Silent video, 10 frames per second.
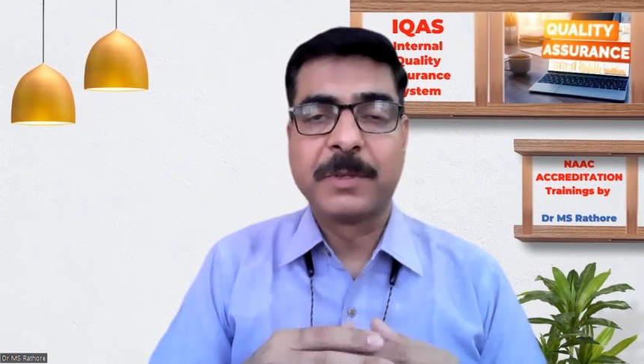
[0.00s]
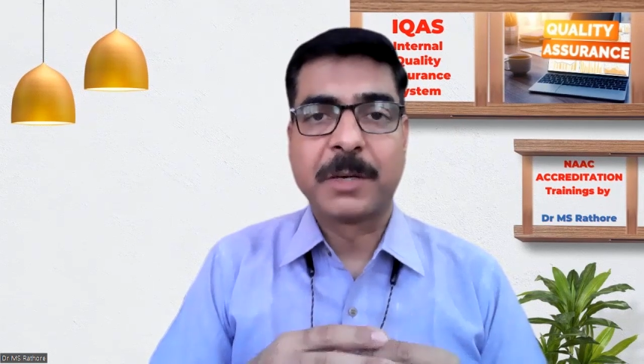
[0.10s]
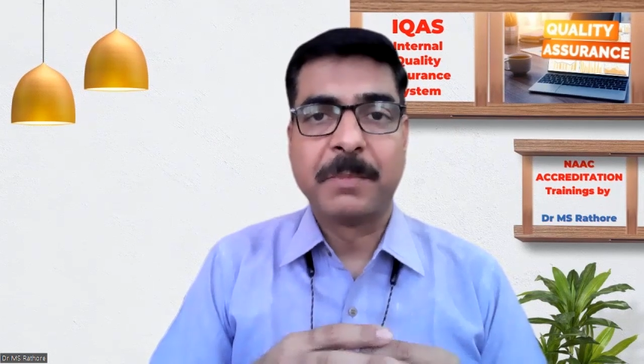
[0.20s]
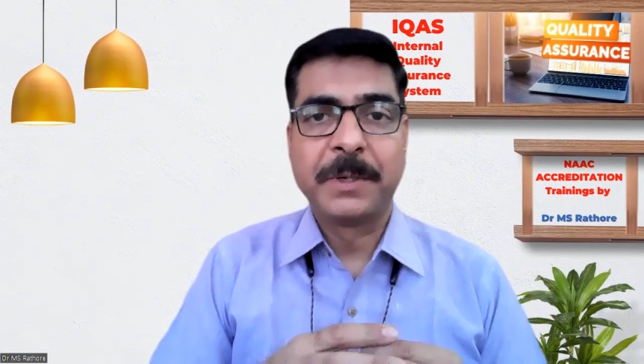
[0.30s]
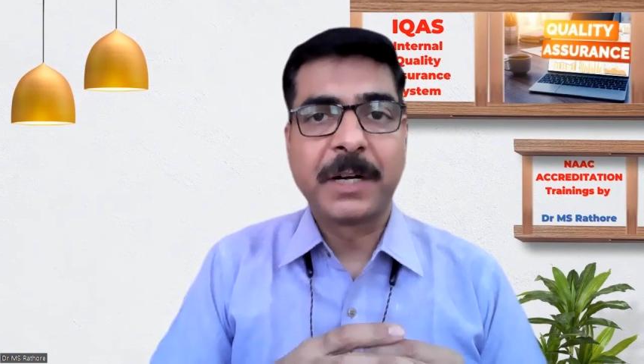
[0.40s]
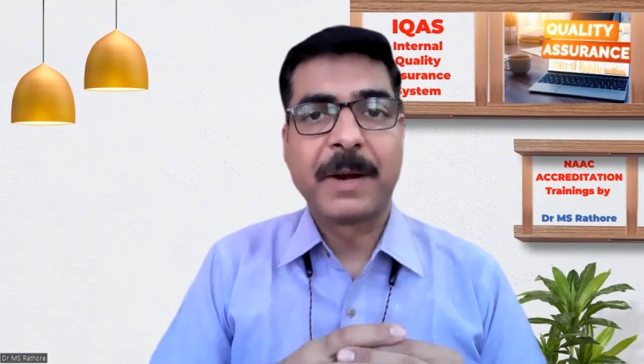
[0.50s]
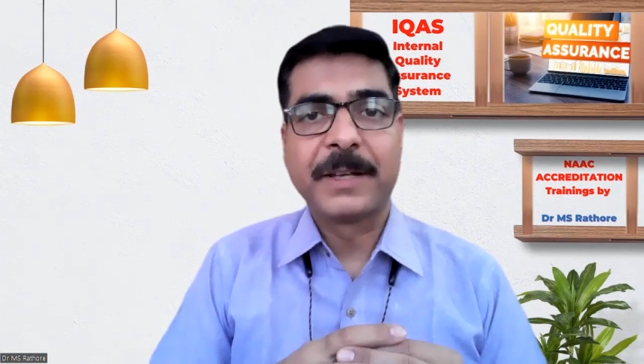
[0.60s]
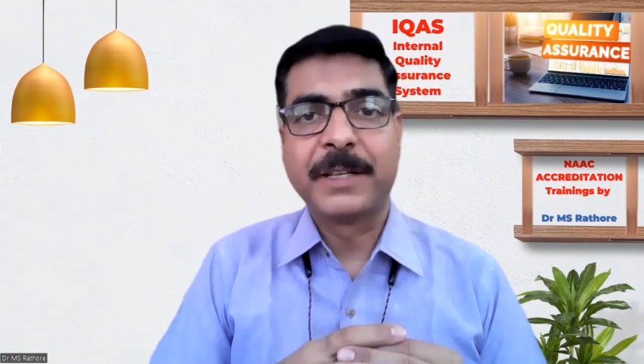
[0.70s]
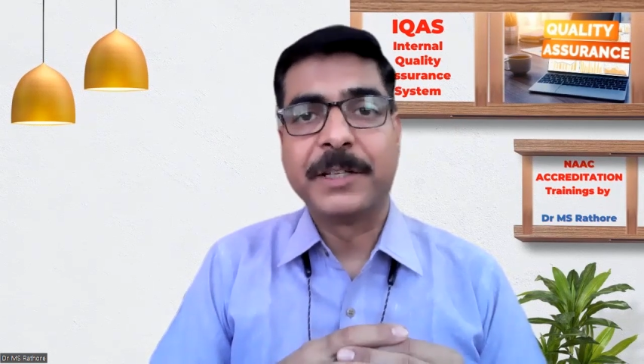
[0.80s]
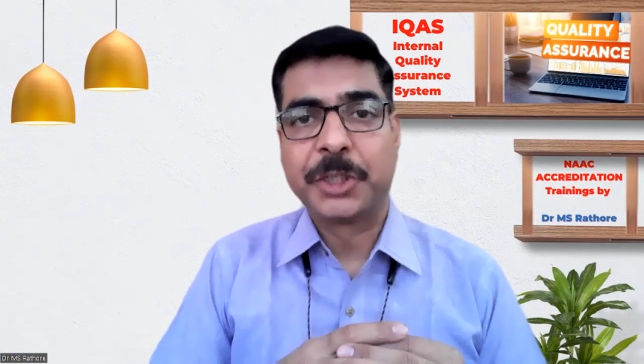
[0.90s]
been submitted
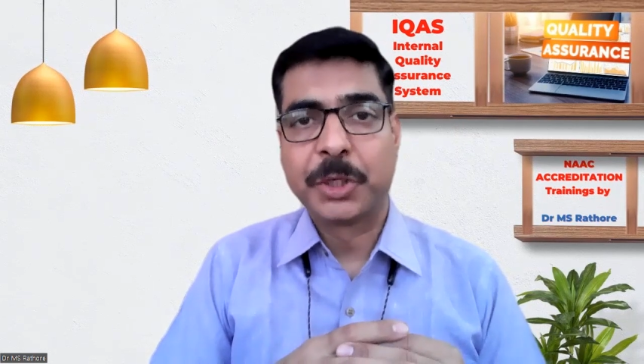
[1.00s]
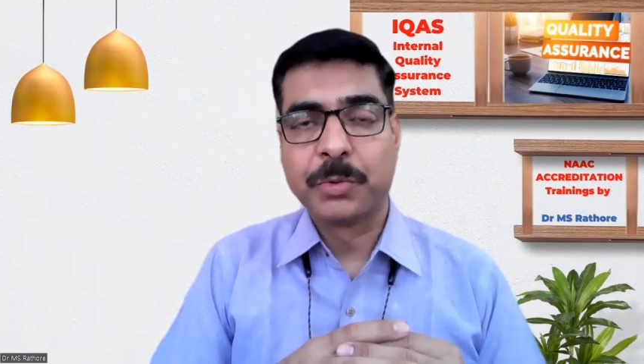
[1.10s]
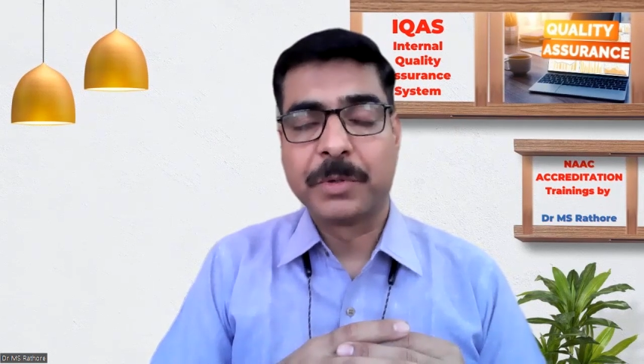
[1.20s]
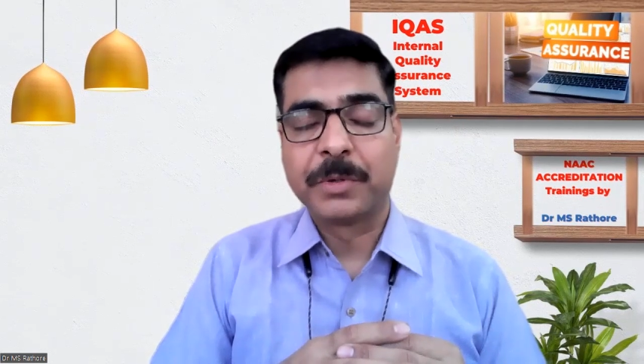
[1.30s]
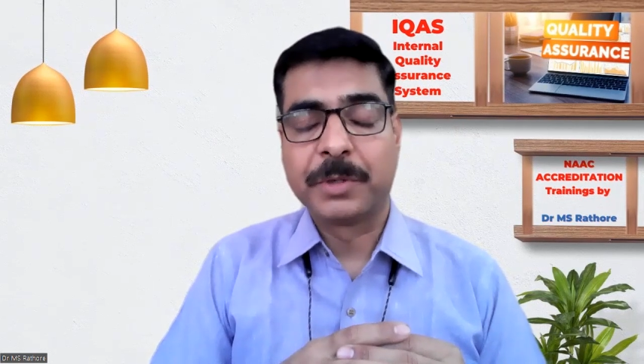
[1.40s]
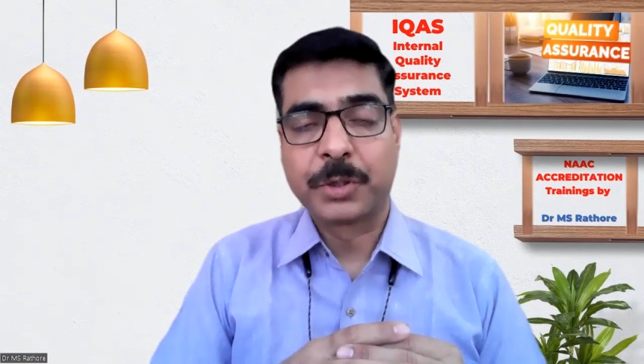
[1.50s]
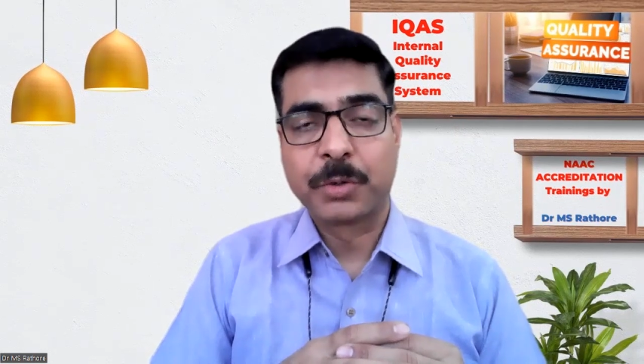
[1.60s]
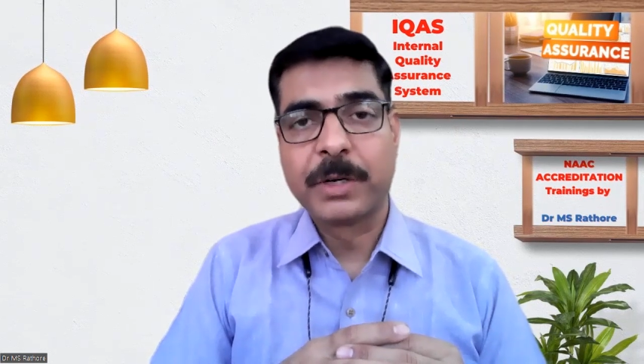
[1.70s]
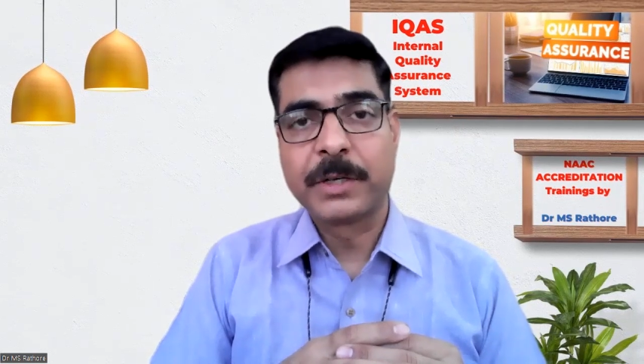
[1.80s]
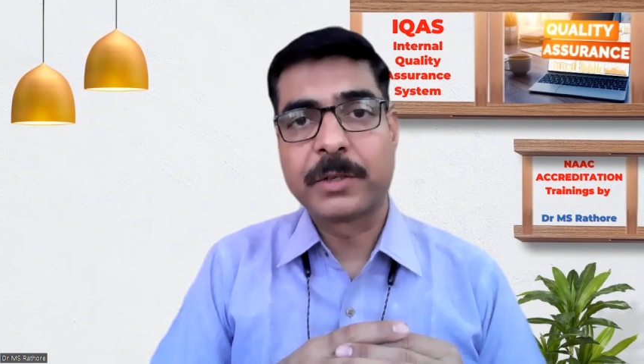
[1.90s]
by the
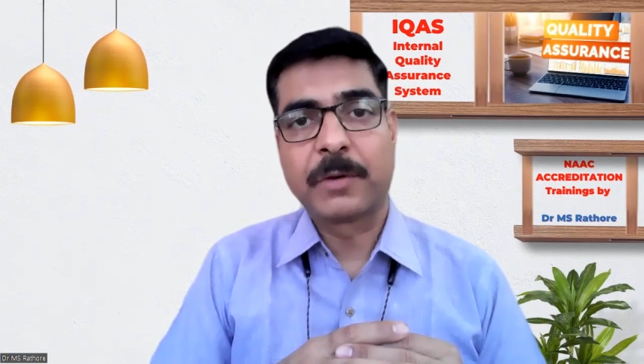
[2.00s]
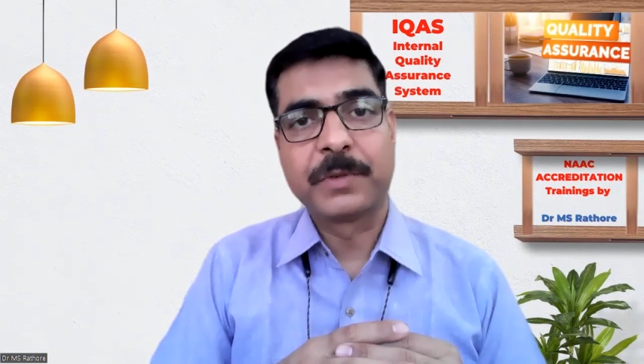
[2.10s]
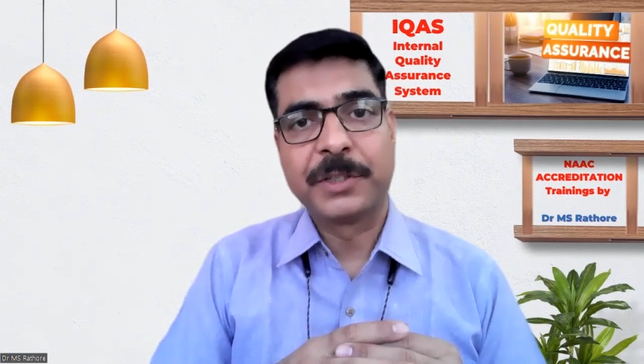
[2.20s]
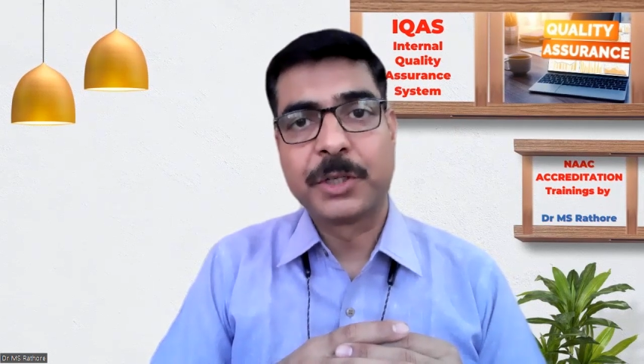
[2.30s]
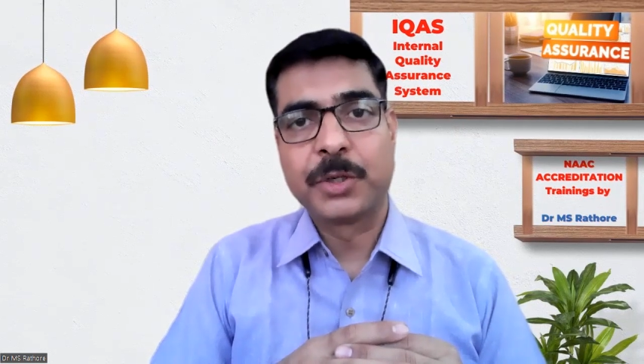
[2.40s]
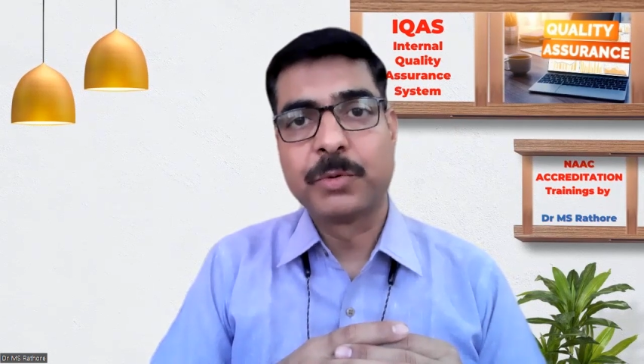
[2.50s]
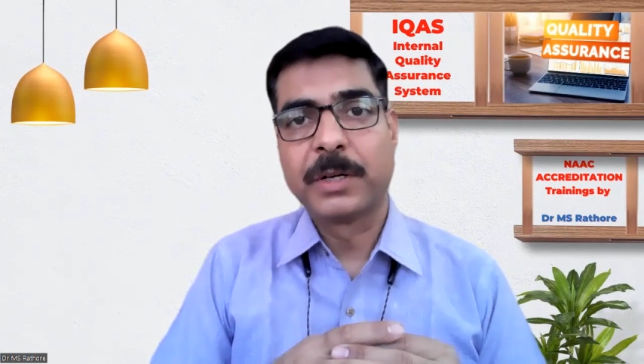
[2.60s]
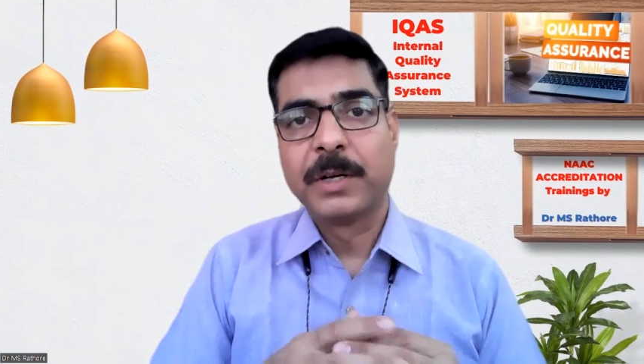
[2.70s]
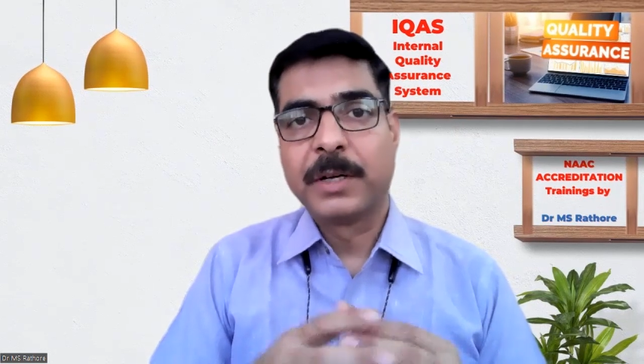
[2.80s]
students of the institute,